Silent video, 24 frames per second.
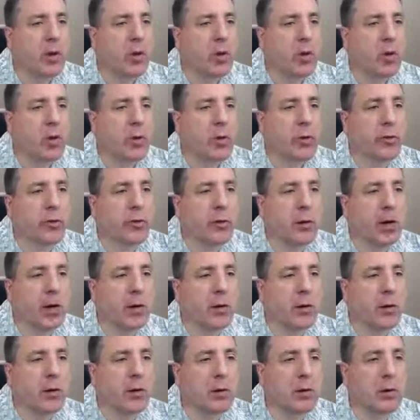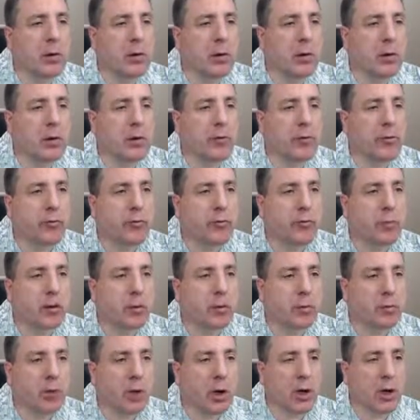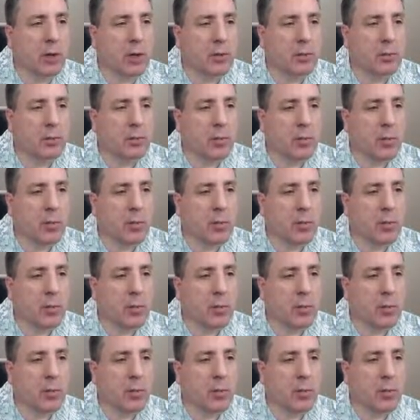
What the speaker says: your standard vertebra.